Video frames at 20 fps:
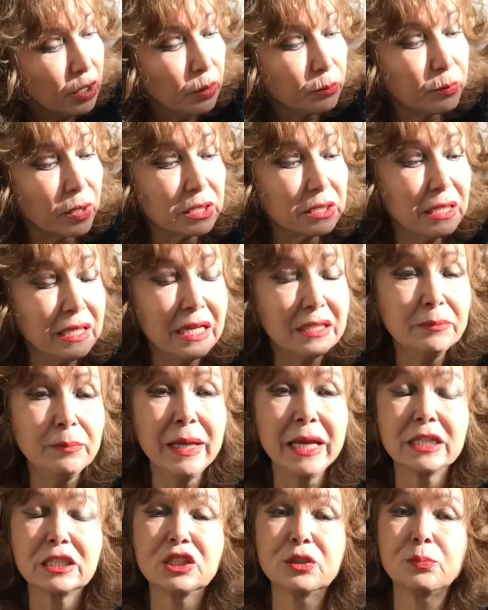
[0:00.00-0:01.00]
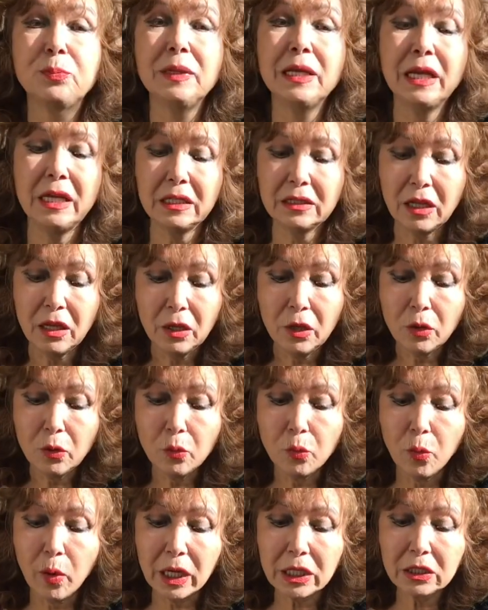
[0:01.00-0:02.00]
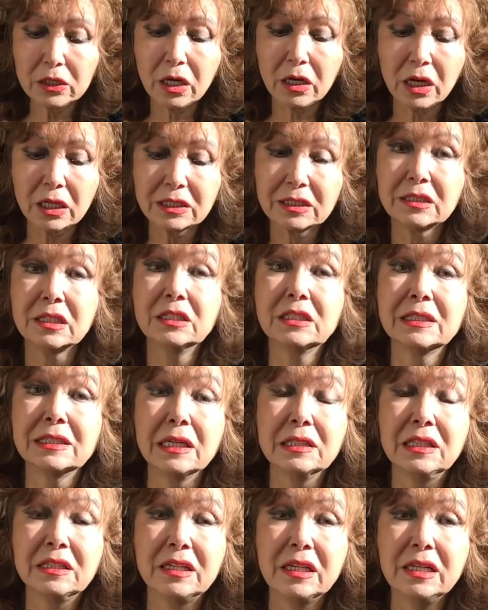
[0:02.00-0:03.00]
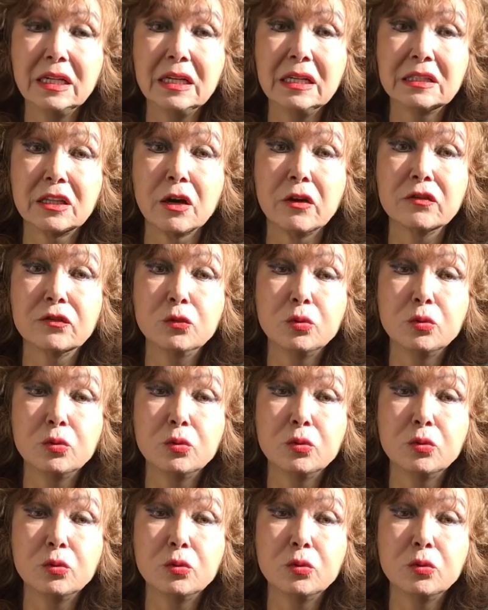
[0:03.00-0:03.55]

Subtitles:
But let me explain what causes the tilt of